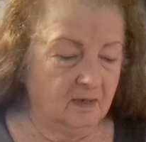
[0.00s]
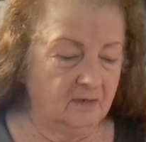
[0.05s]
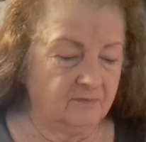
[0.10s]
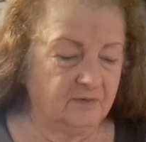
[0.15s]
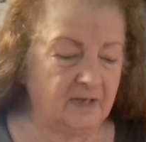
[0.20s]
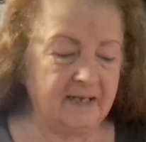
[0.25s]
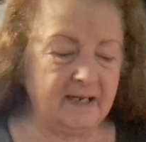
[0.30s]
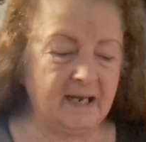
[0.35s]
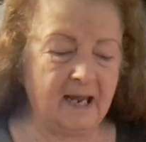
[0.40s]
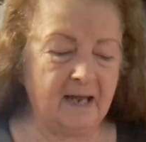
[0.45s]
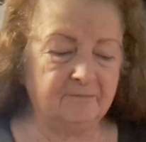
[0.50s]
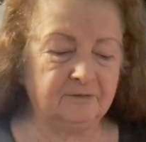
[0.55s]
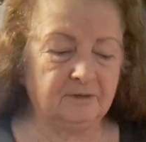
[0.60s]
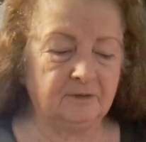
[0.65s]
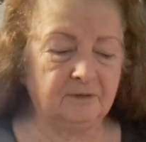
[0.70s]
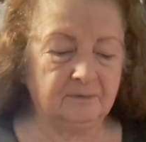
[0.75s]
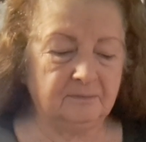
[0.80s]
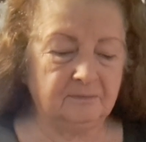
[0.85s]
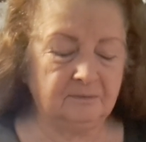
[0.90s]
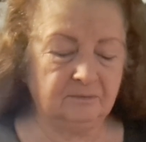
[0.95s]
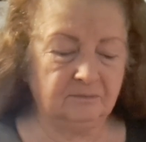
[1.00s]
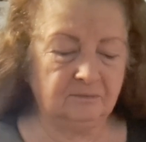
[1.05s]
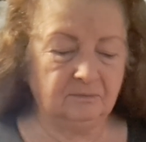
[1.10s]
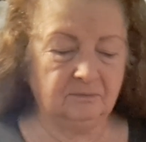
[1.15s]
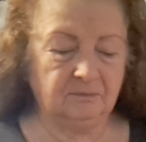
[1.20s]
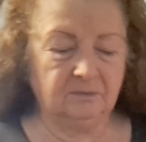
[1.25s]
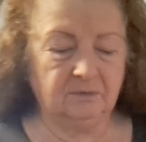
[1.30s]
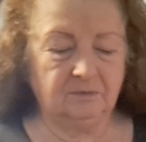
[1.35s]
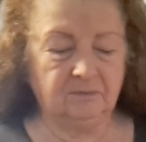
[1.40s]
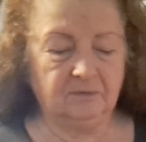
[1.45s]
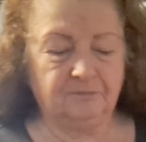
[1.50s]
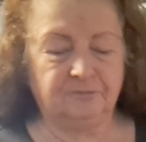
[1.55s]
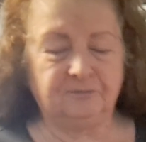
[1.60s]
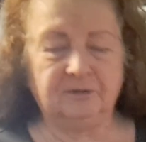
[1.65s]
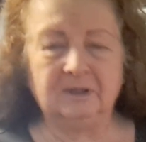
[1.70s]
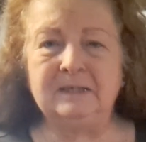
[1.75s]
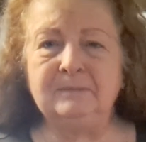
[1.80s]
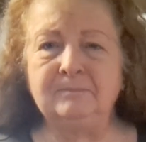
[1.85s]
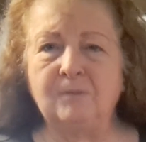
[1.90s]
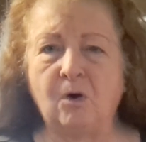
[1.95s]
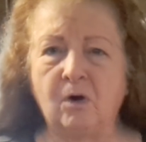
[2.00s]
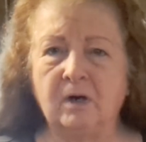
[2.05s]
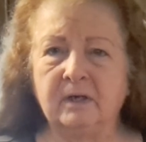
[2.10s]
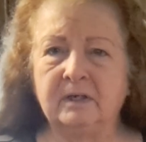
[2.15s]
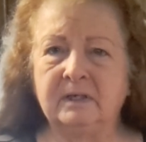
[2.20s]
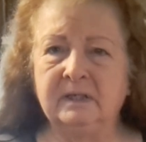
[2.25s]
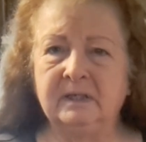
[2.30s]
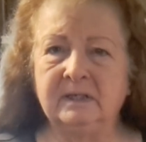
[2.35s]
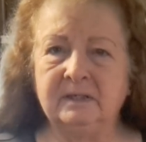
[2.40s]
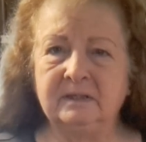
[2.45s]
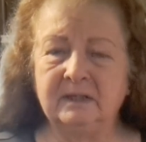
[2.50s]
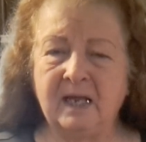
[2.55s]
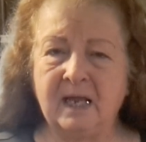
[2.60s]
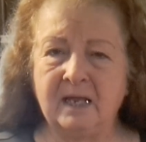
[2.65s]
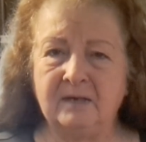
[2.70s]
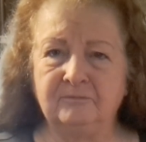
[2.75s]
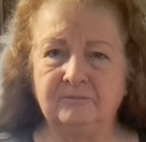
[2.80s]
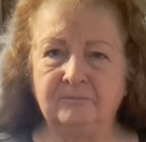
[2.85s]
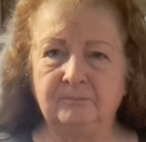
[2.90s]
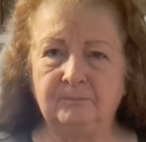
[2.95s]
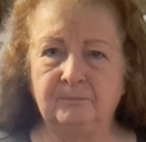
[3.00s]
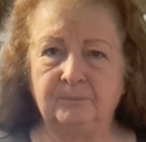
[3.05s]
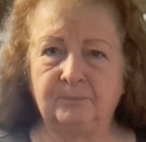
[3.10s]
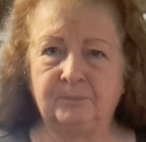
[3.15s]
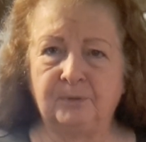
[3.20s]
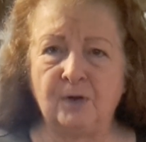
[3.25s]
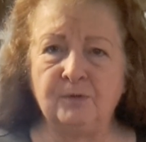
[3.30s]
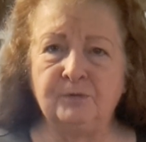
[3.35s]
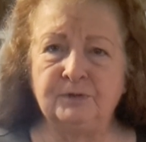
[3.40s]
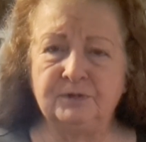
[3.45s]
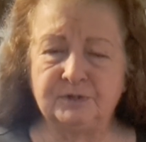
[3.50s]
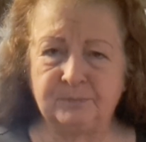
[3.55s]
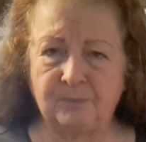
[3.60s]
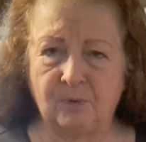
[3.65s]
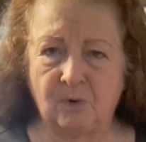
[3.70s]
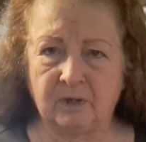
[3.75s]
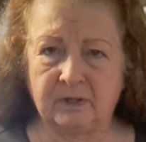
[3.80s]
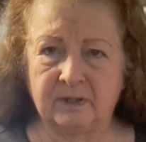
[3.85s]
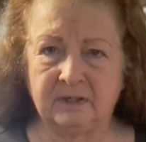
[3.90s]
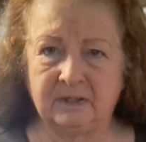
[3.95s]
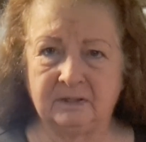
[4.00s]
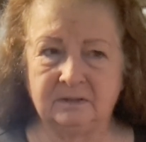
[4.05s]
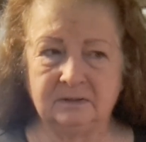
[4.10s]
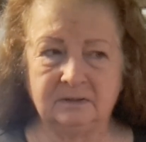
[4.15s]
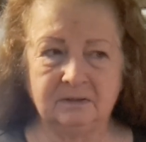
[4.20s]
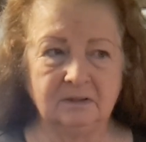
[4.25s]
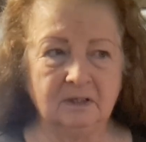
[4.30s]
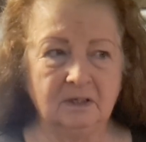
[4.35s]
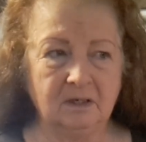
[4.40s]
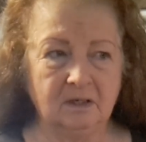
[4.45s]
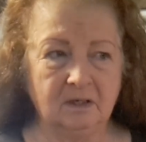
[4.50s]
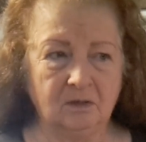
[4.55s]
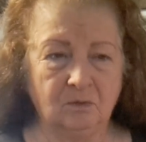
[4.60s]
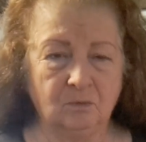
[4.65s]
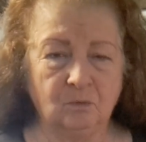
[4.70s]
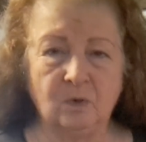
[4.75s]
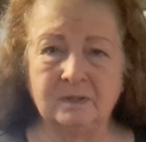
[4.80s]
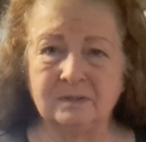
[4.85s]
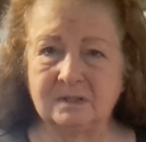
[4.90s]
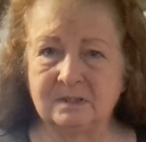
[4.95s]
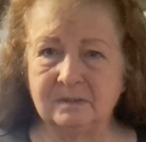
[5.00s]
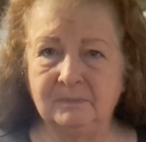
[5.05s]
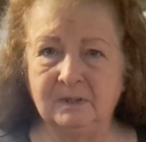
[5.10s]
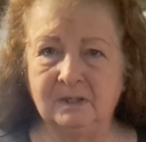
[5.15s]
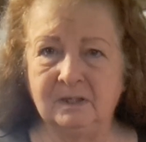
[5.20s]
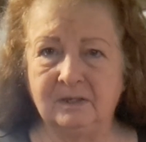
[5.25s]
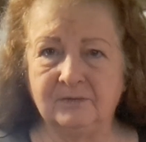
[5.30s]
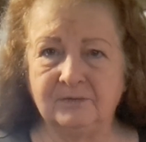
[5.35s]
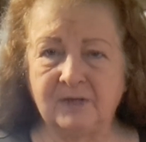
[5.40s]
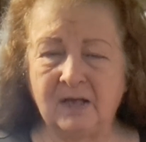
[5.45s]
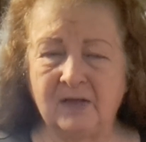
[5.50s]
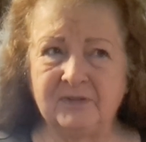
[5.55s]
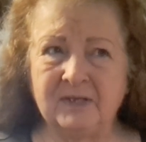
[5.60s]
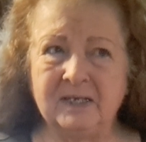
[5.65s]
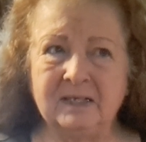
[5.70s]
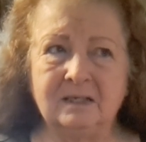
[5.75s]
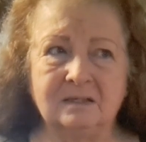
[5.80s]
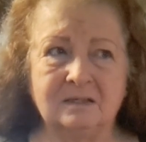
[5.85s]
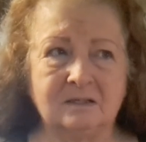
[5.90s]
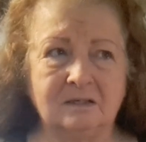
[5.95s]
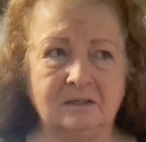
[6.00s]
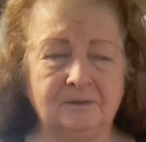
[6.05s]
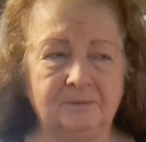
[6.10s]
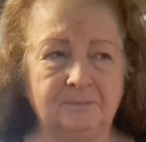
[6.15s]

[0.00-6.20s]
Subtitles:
They have a flea market and produce market once a month. I think it